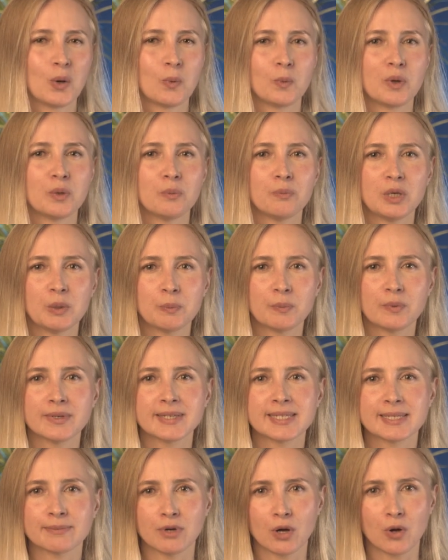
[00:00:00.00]
When people
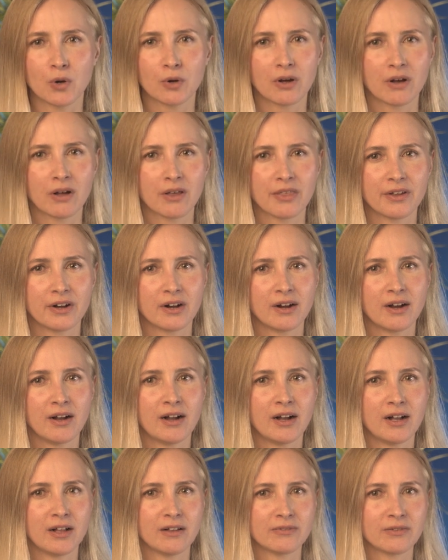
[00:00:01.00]
smoke, their
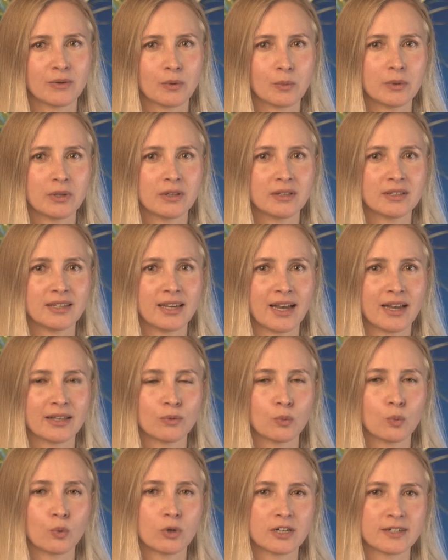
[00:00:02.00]
health will get
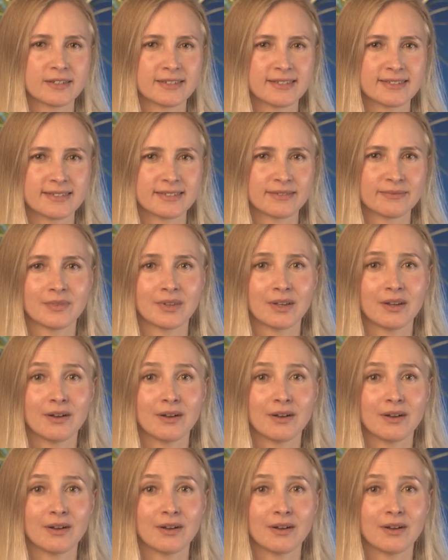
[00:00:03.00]
worse.